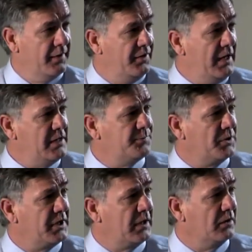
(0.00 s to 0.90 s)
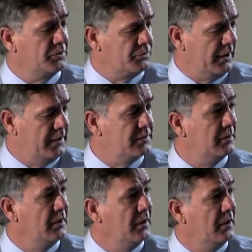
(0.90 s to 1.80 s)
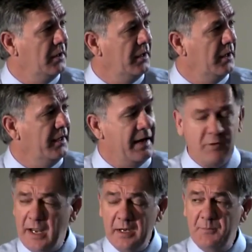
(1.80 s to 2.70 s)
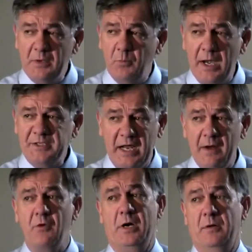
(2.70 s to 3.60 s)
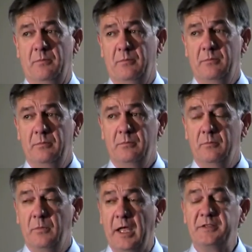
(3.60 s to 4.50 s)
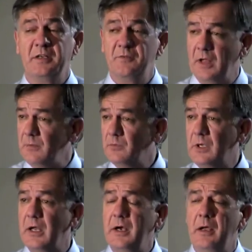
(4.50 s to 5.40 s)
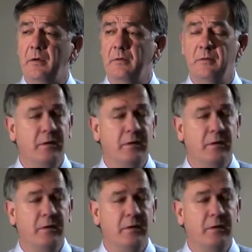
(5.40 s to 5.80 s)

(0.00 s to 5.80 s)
These particular trees never had a big branch ever in them. As it developed, we cut it out.